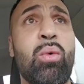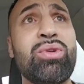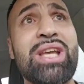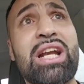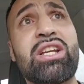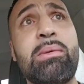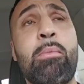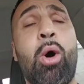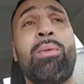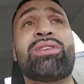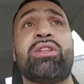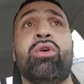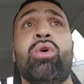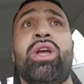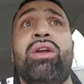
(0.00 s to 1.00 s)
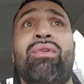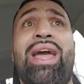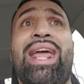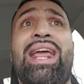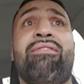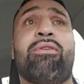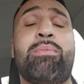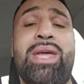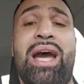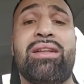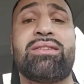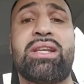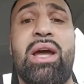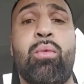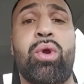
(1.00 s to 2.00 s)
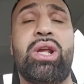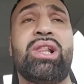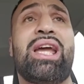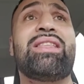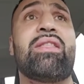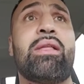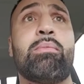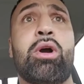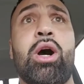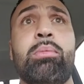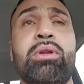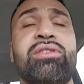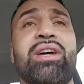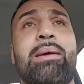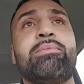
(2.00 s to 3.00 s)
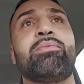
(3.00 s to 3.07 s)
was actually moments in the hooking right hand from the outside where he landed them a couple of times.